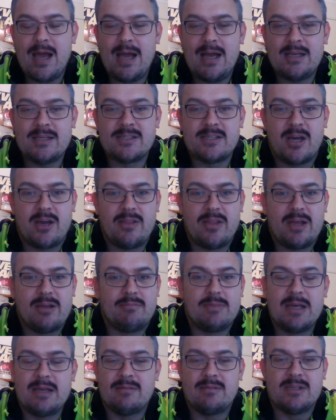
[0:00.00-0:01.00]
So
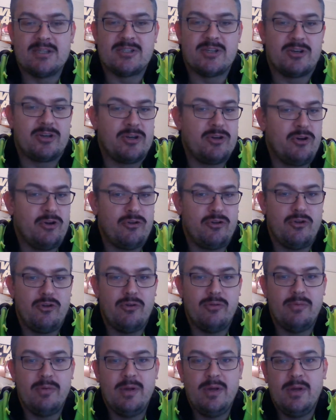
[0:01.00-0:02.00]
they're certainly not
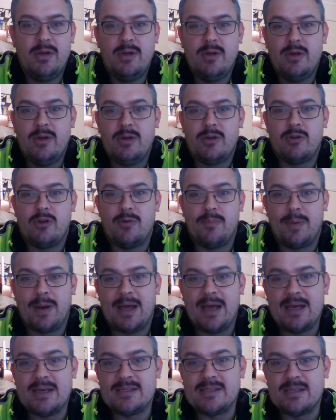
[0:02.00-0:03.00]
new
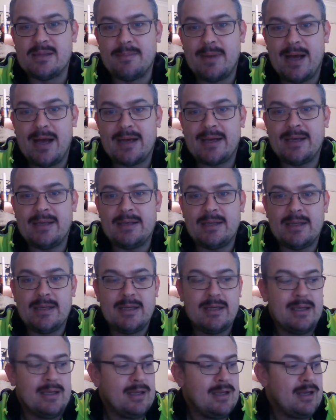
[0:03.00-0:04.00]
players in the market
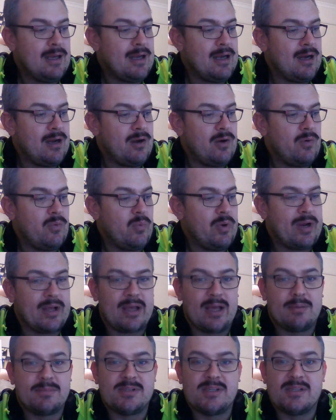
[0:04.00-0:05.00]
when
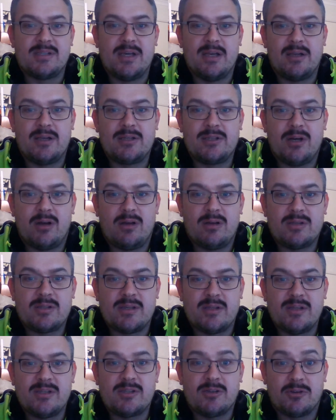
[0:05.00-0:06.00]
it comes to ceiling tiles.
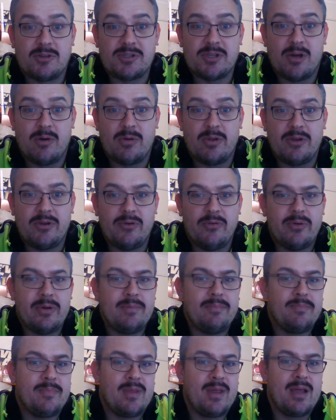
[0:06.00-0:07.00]
So these guys know what they're
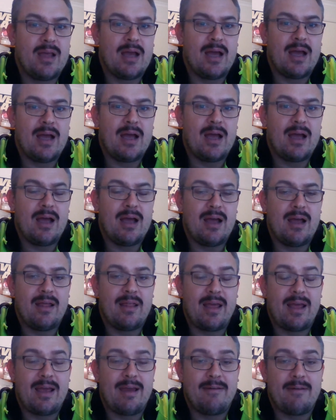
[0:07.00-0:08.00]
doing. They
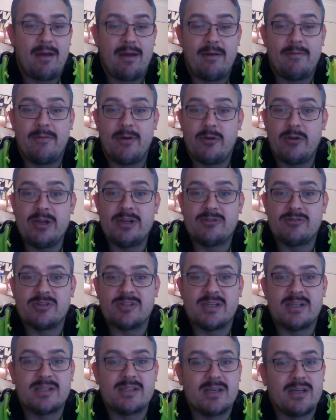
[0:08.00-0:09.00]
have a very
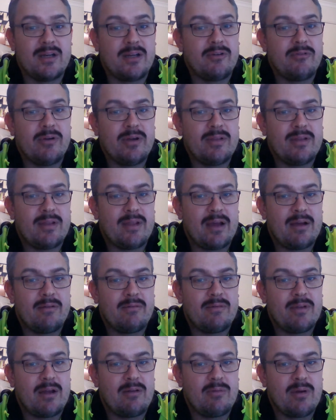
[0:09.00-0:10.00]
interesting ceiling grid
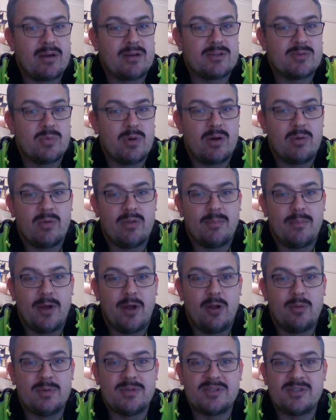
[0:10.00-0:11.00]
that they run as well, with a
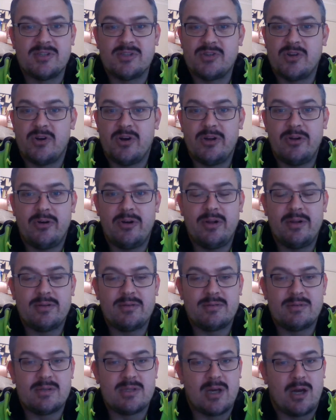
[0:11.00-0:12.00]
bulbous design on it
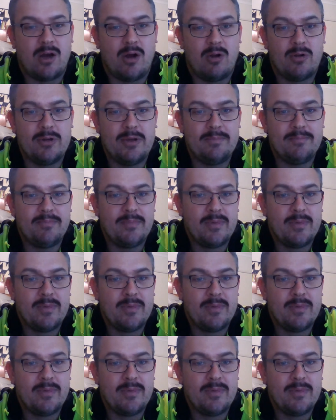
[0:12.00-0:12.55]
to hold it.